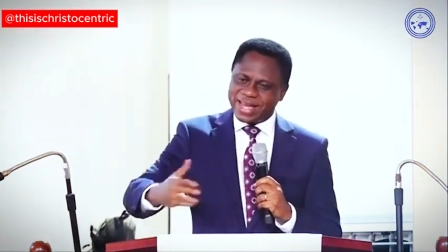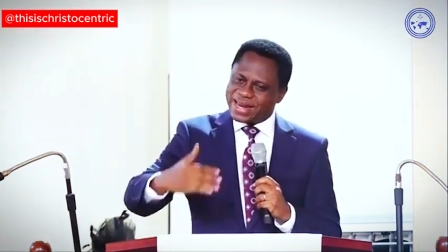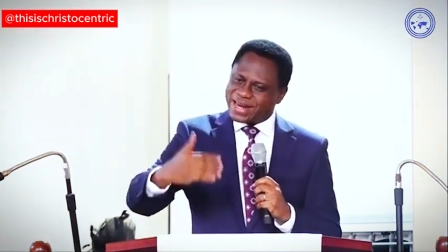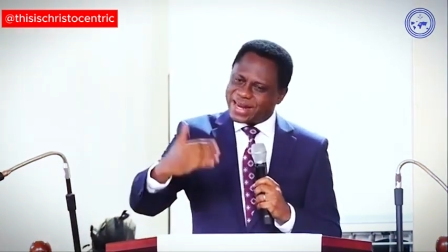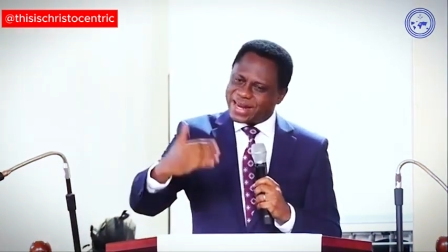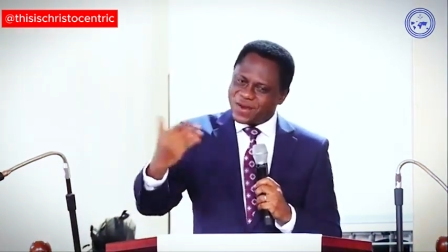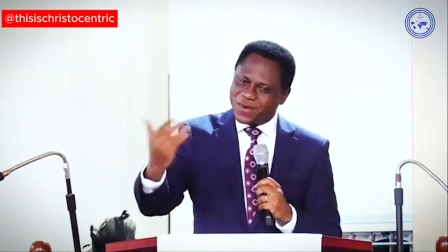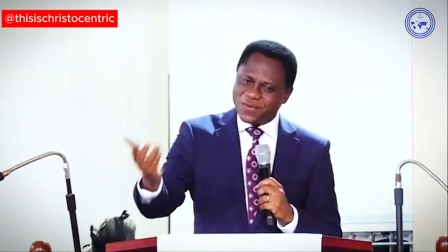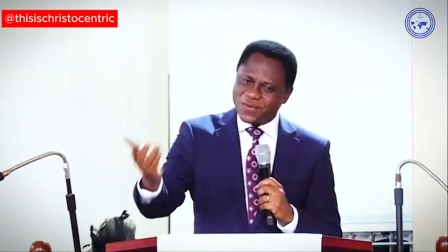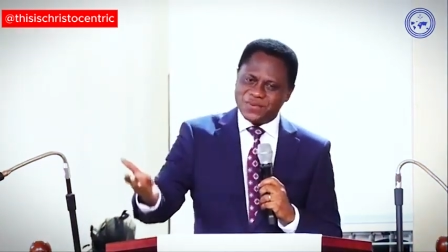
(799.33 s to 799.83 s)

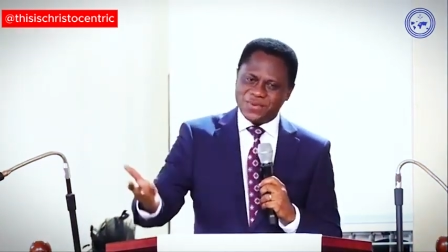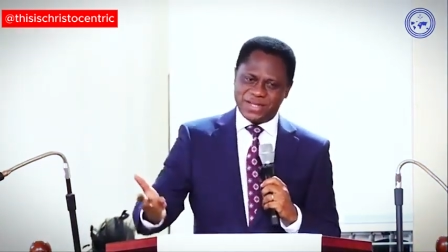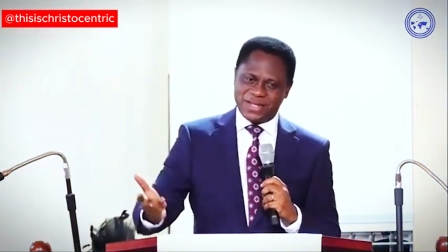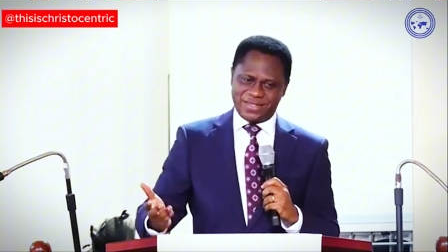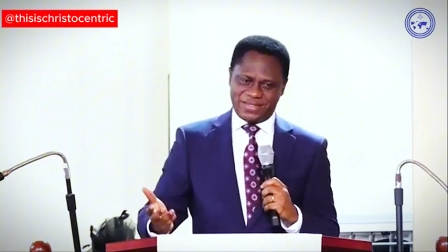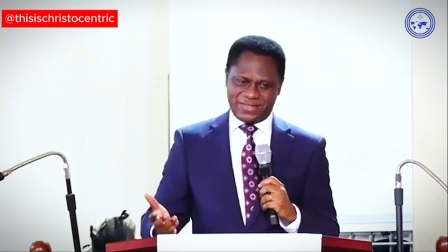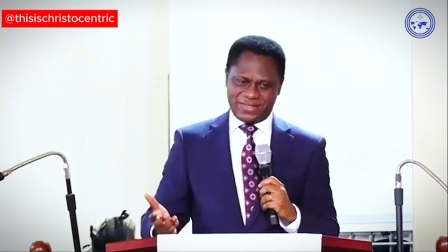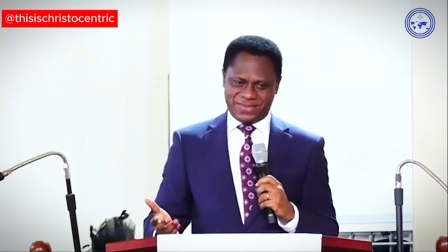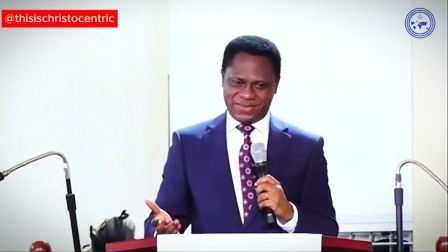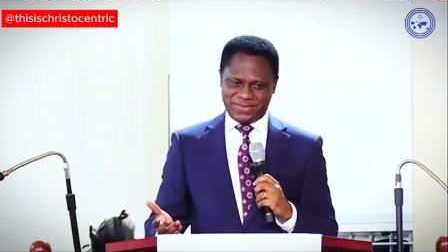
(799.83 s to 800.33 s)
and I will
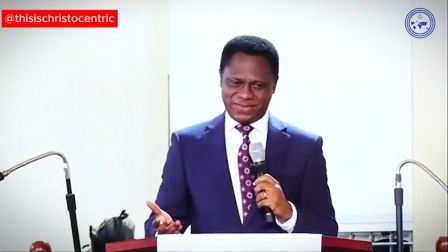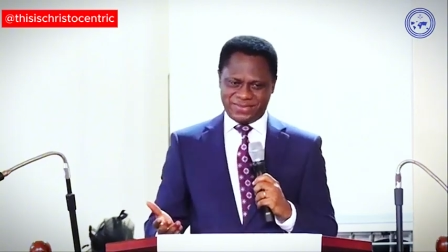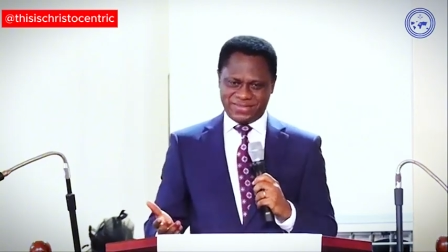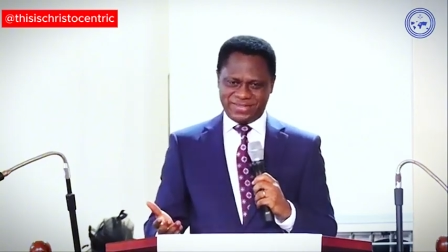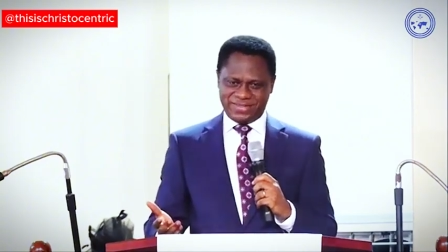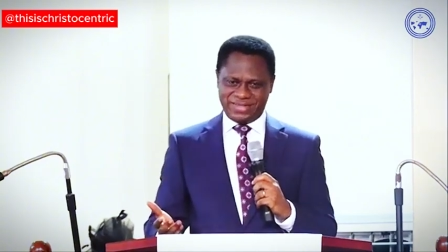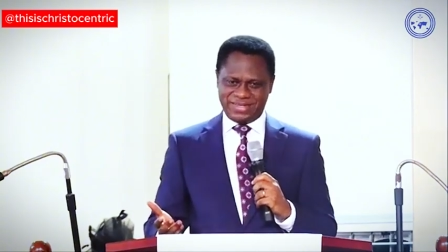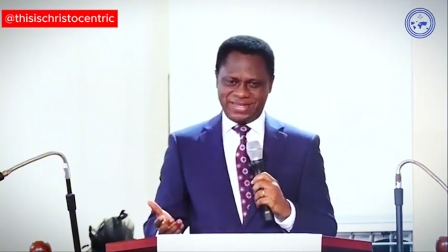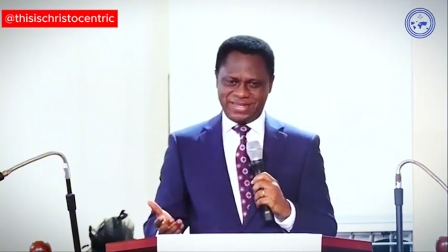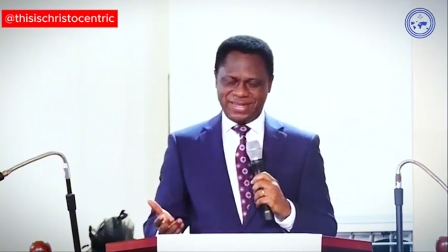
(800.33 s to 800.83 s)
bless
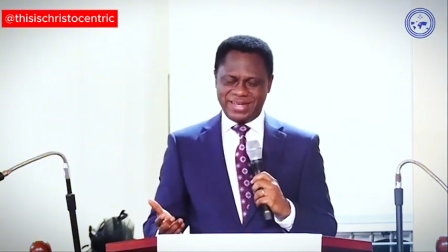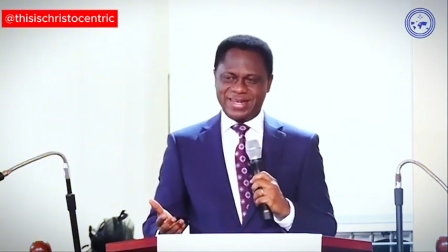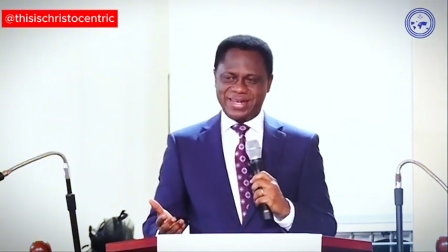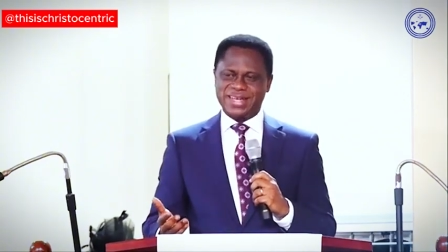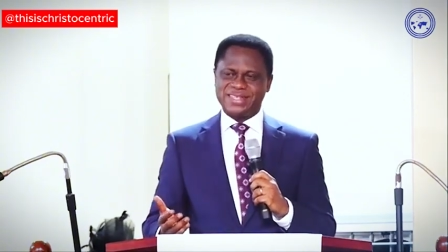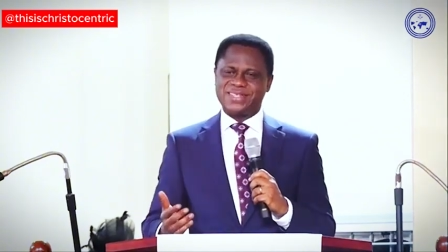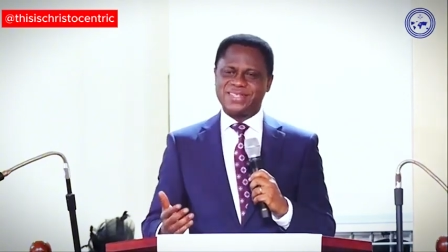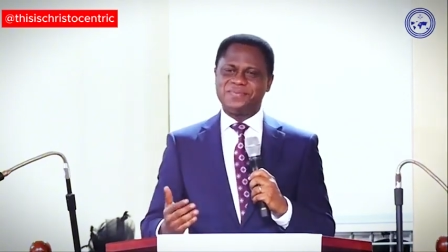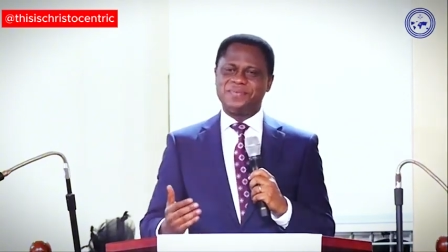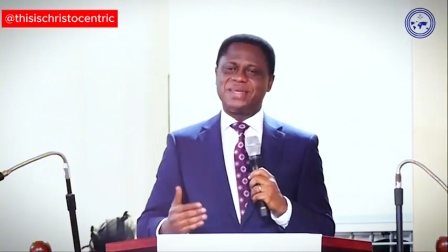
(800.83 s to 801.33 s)
you. It
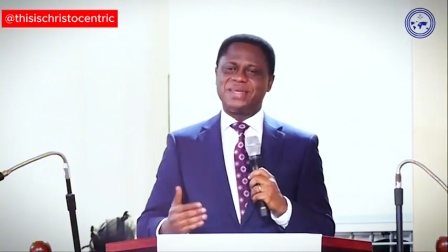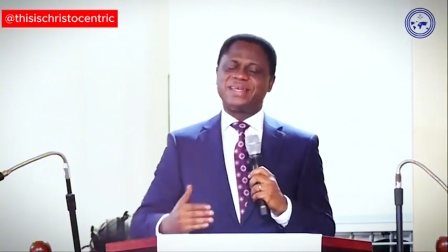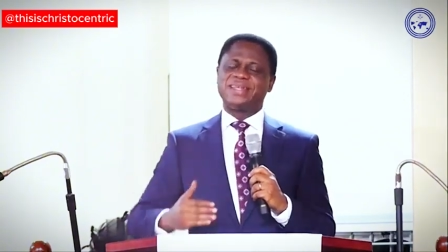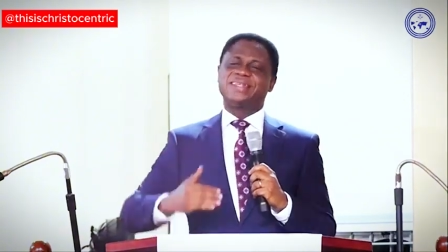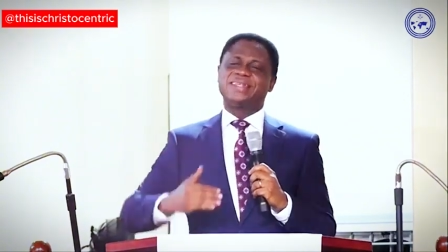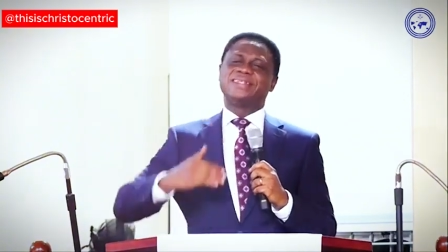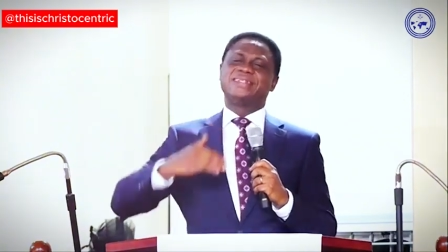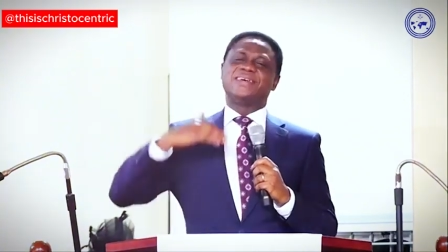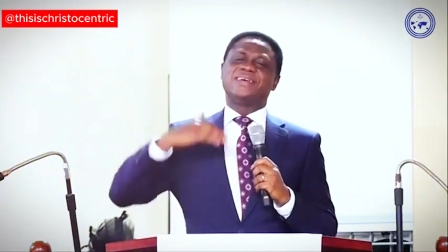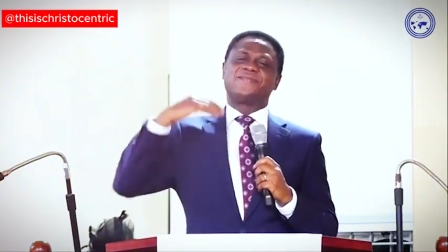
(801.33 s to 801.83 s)
doesn't
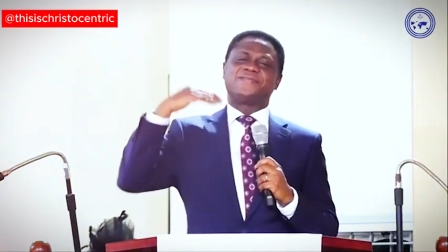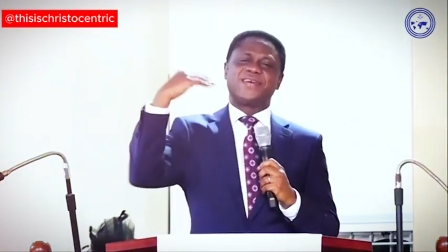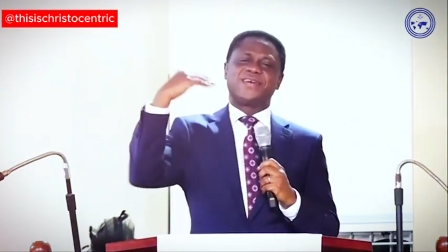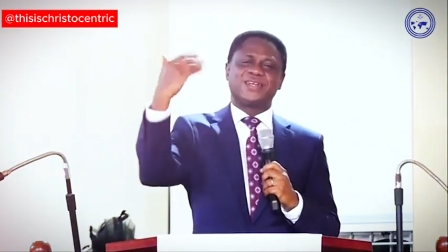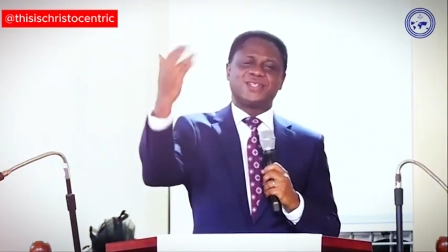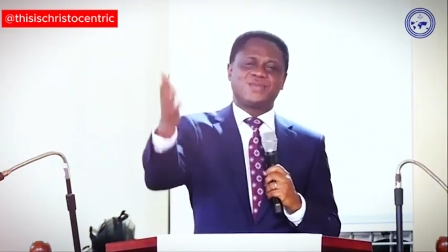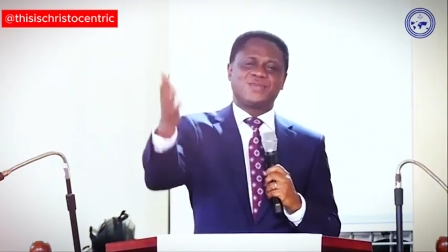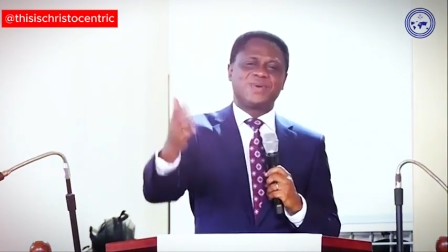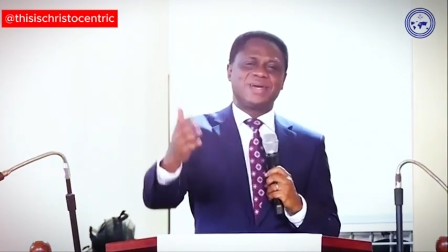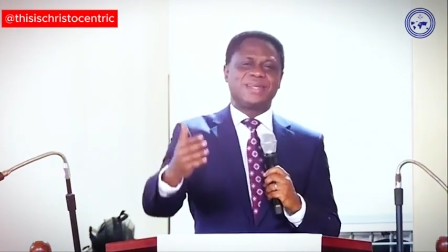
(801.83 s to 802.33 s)
mean the
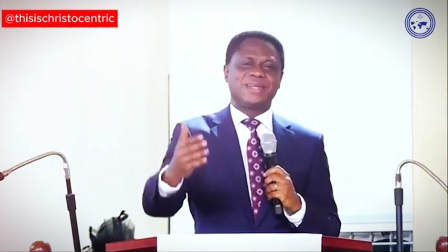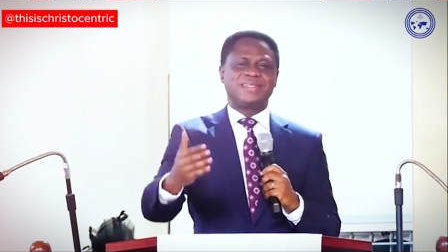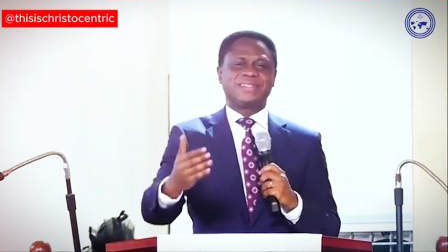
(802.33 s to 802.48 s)
first one